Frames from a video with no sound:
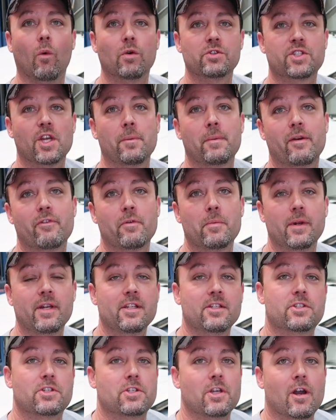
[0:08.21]
What's up everybody,
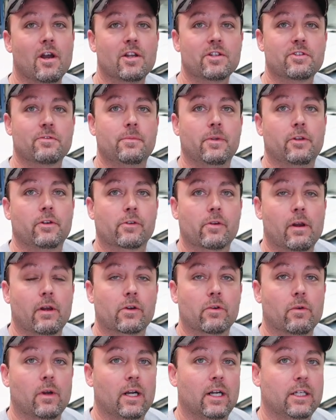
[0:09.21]
it's Josh from the Underground
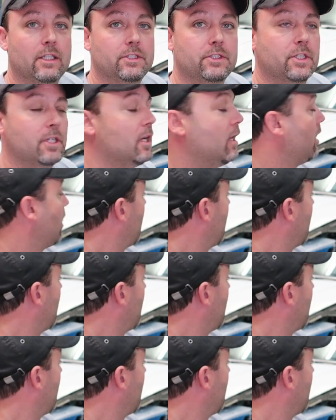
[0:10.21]
Garage.